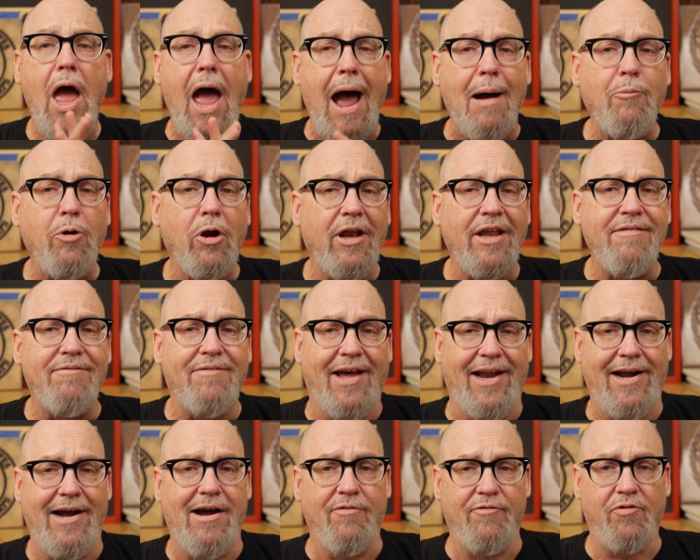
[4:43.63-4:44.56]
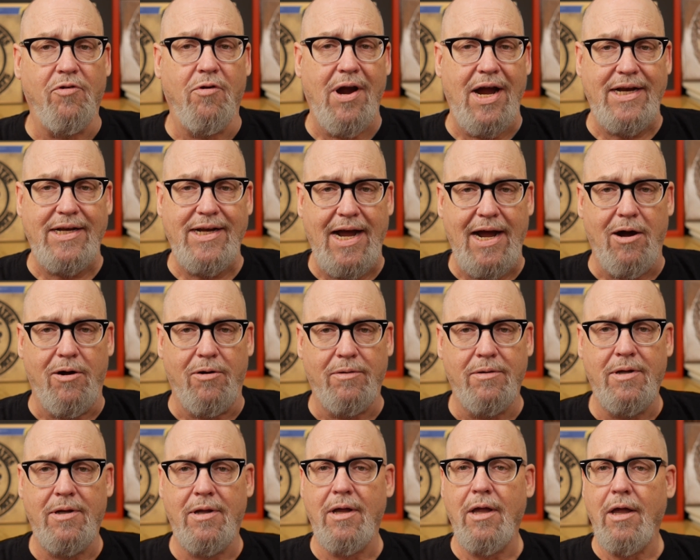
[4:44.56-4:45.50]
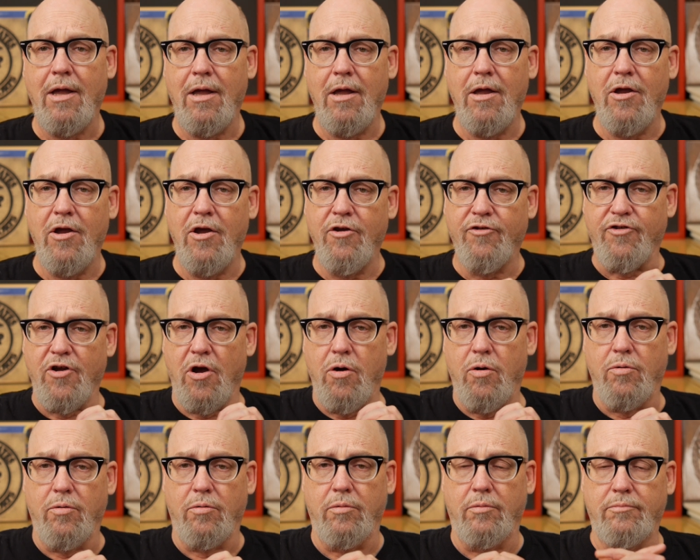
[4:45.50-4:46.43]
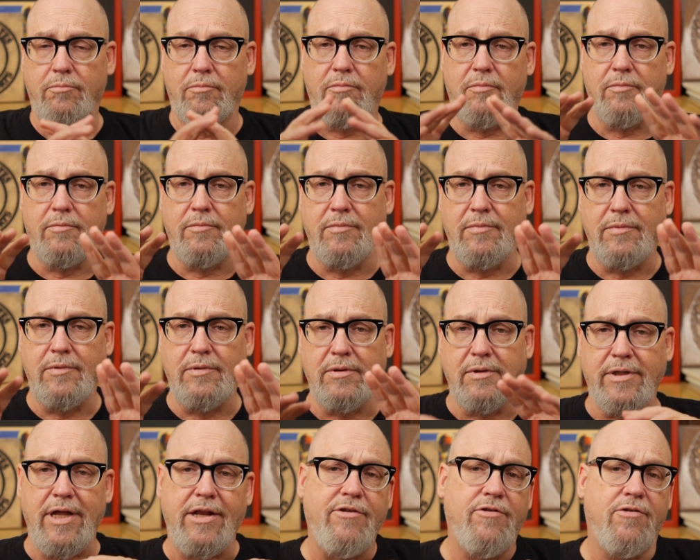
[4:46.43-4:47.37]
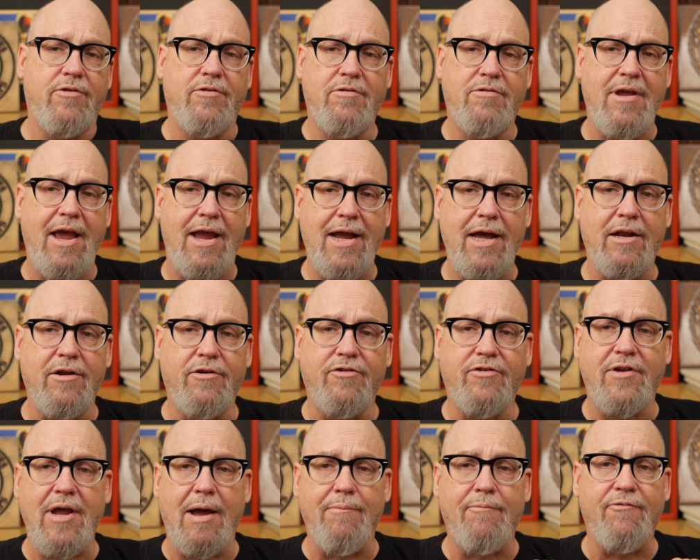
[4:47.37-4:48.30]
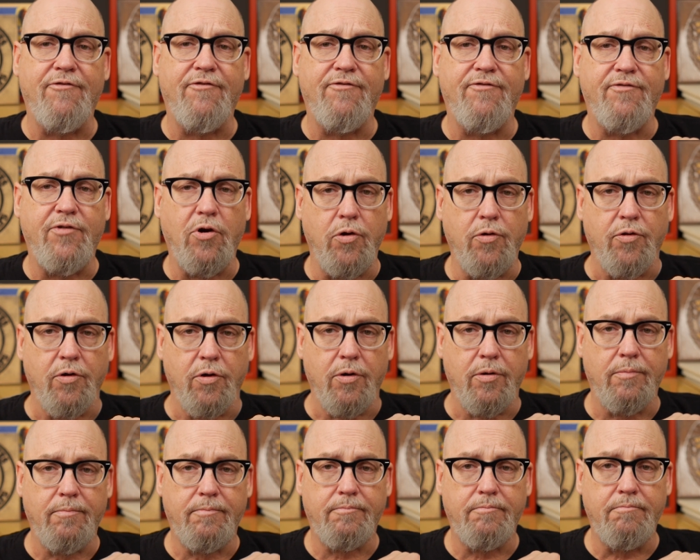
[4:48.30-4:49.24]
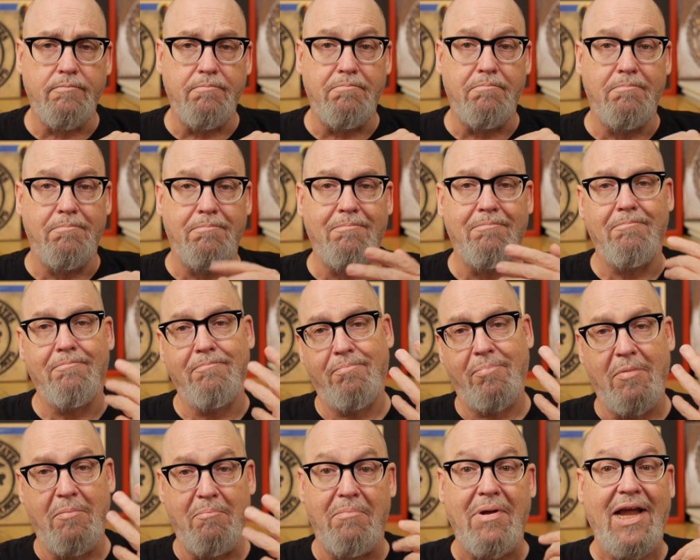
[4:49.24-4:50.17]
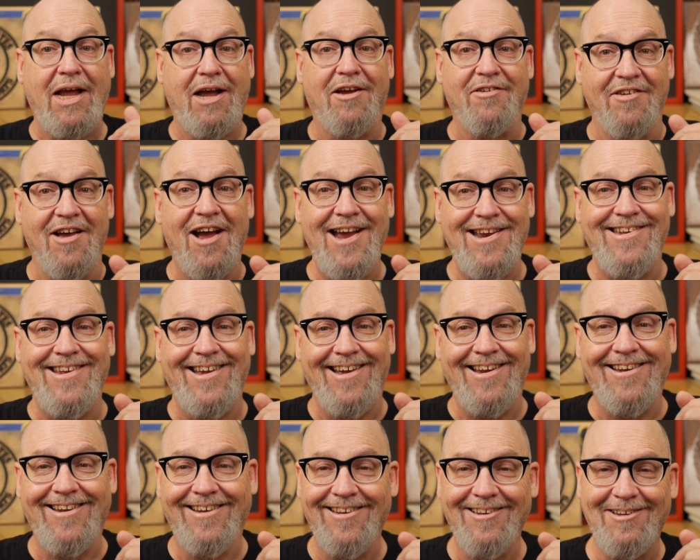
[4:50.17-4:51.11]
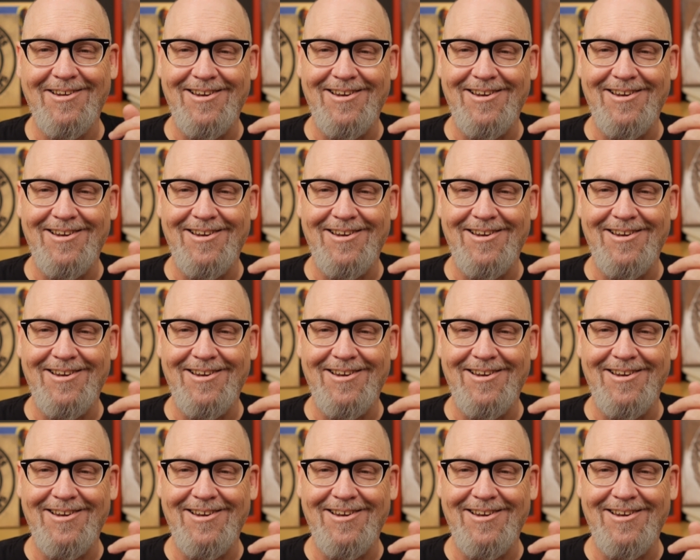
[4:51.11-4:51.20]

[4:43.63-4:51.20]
I'm going to leave that out for right now. So let's take it a step further, because I did.